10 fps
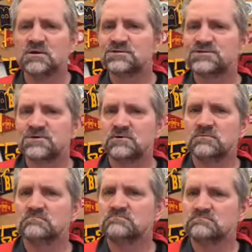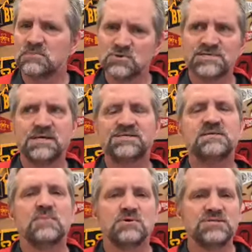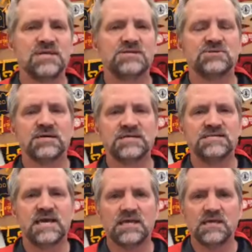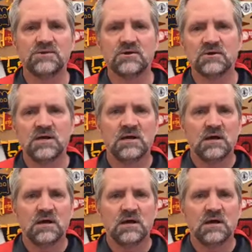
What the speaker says: So most kids in most states are going to take either